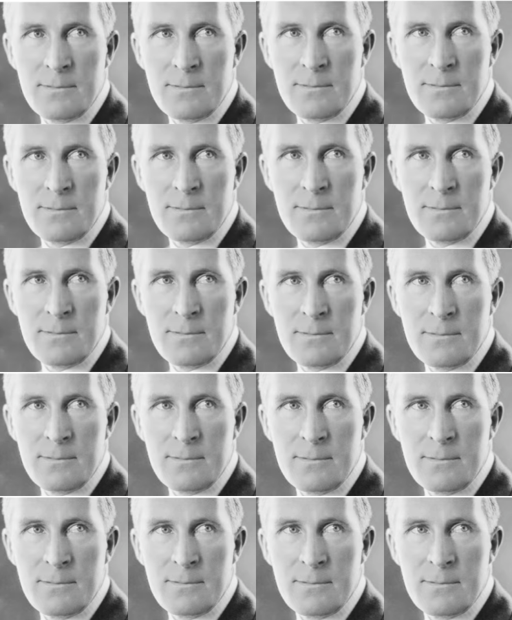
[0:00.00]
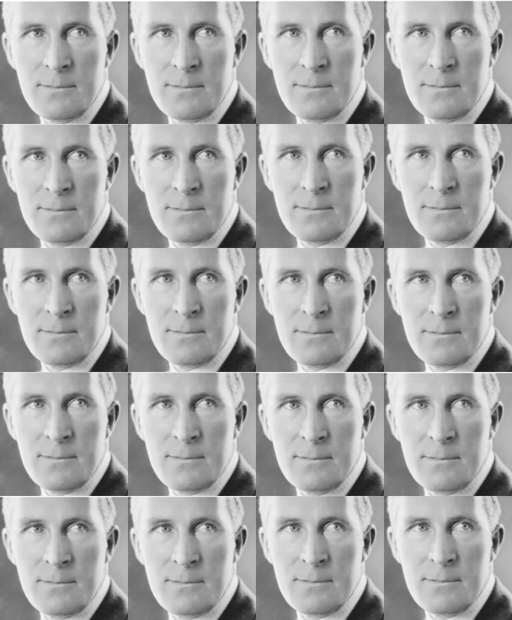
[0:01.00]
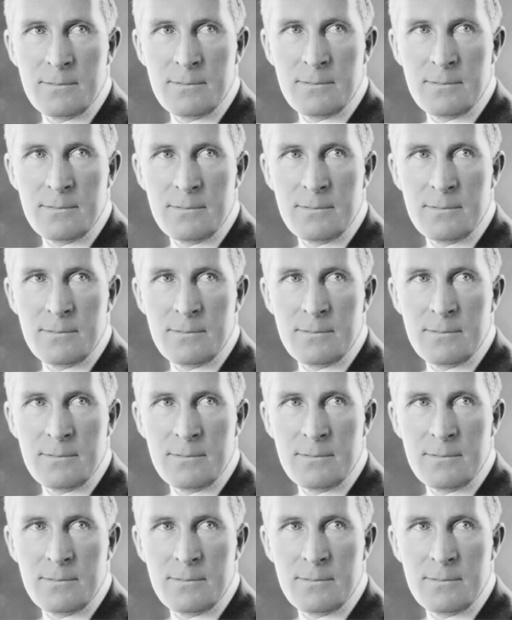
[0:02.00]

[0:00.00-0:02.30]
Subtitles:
[no speech]